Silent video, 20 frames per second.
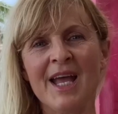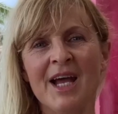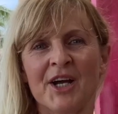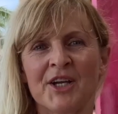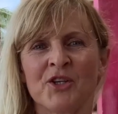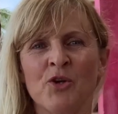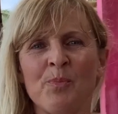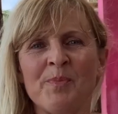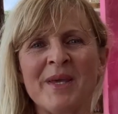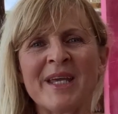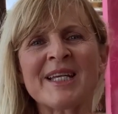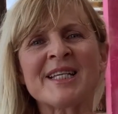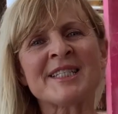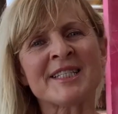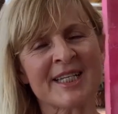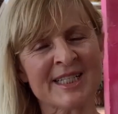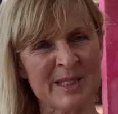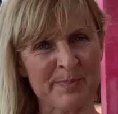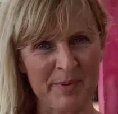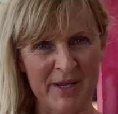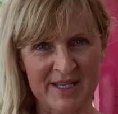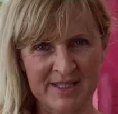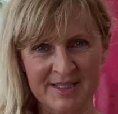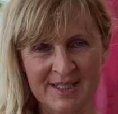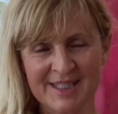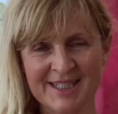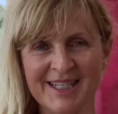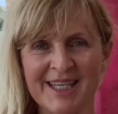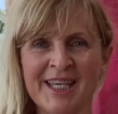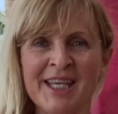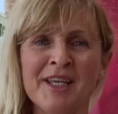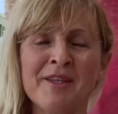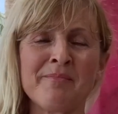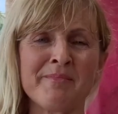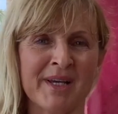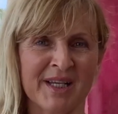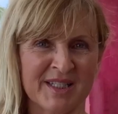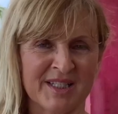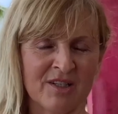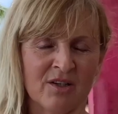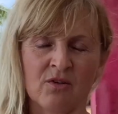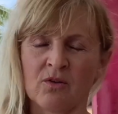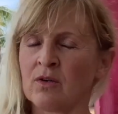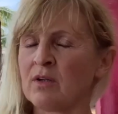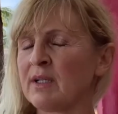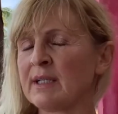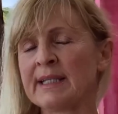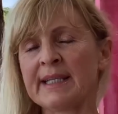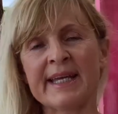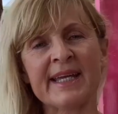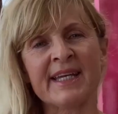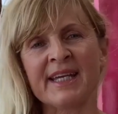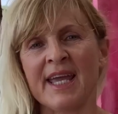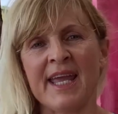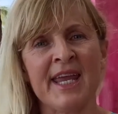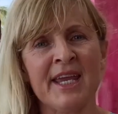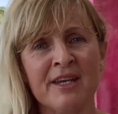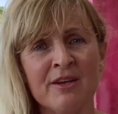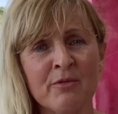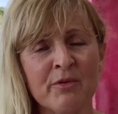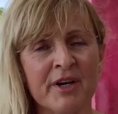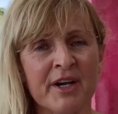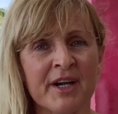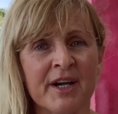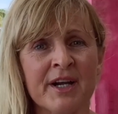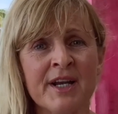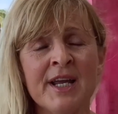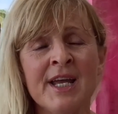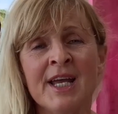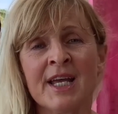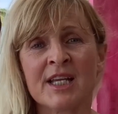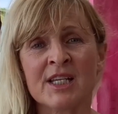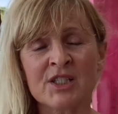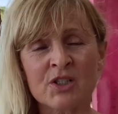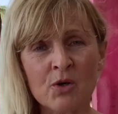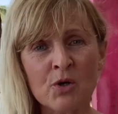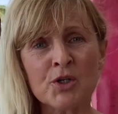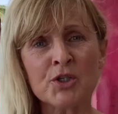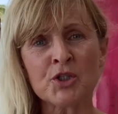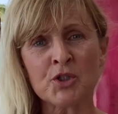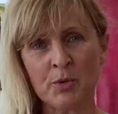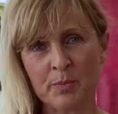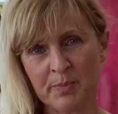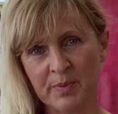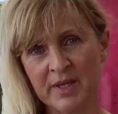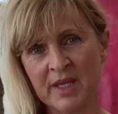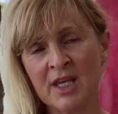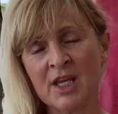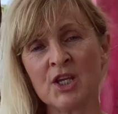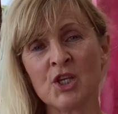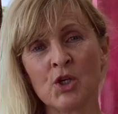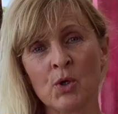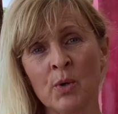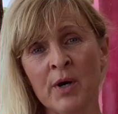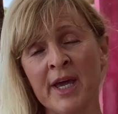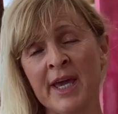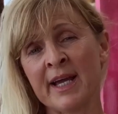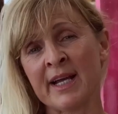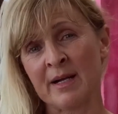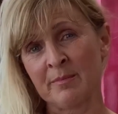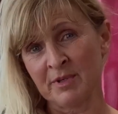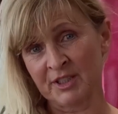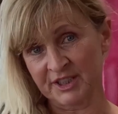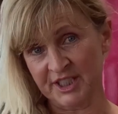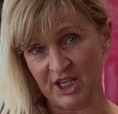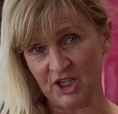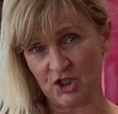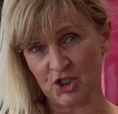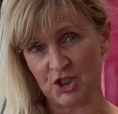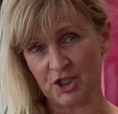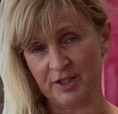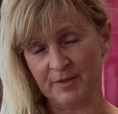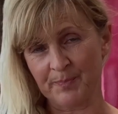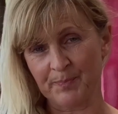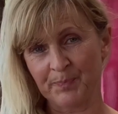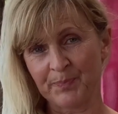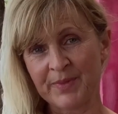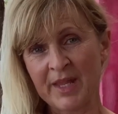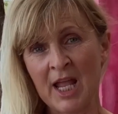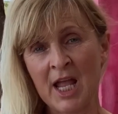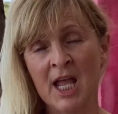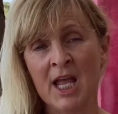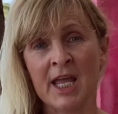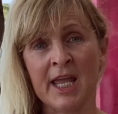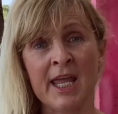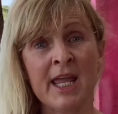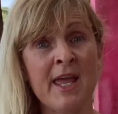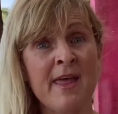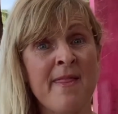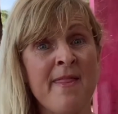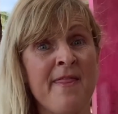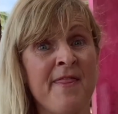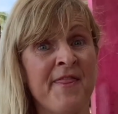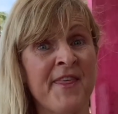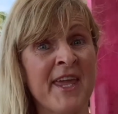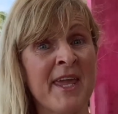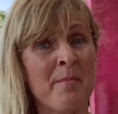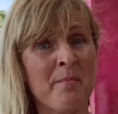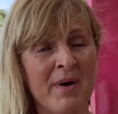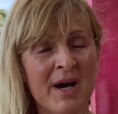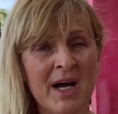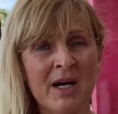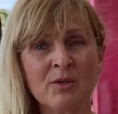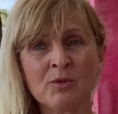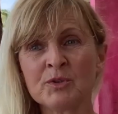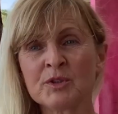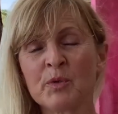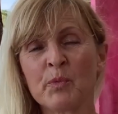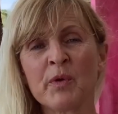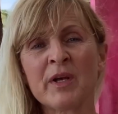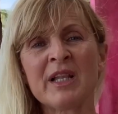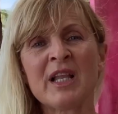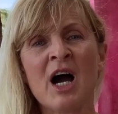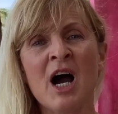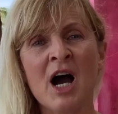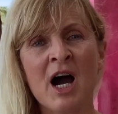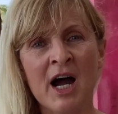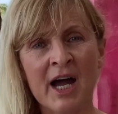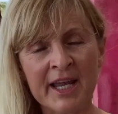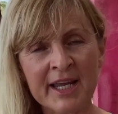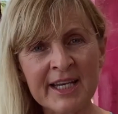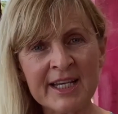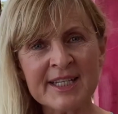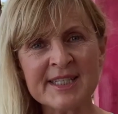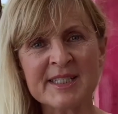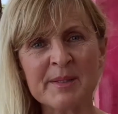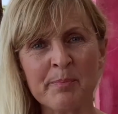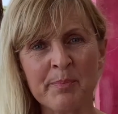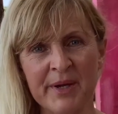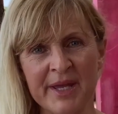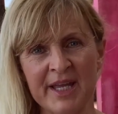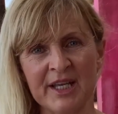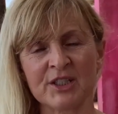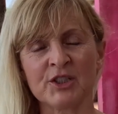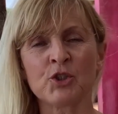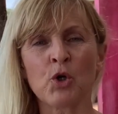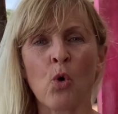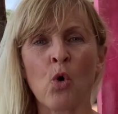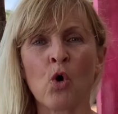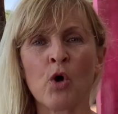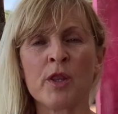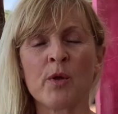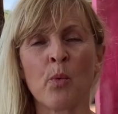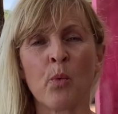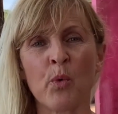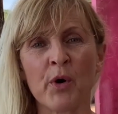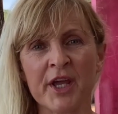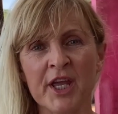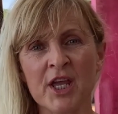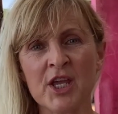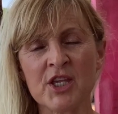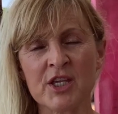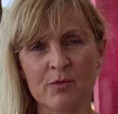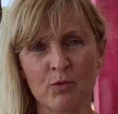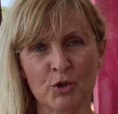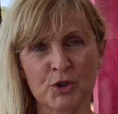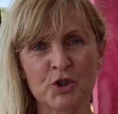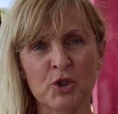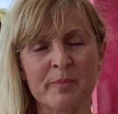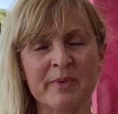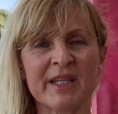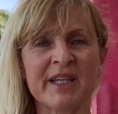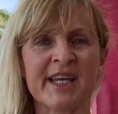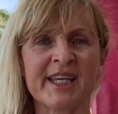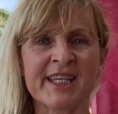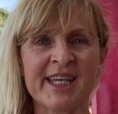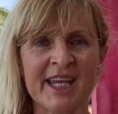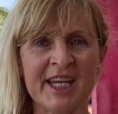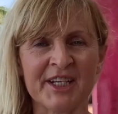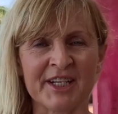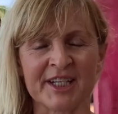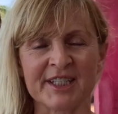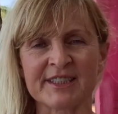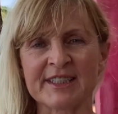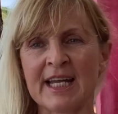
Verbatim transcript: Your biggest expense in Mexico, like anywhere, is going to be your accommodation. And the amount will highly depend on where you want to be located